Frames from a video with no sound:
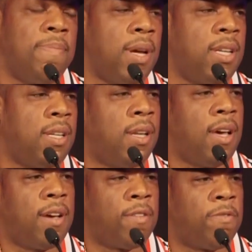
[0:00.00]
money to
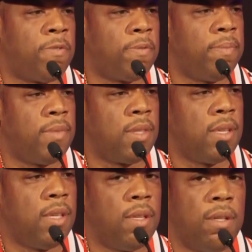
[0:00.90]
love.
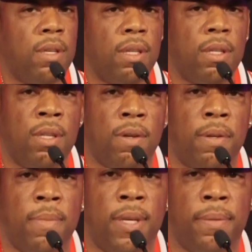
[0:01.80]
You know what
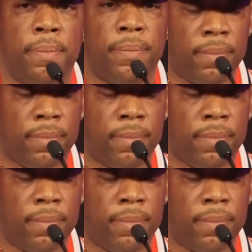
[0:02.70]
I mean?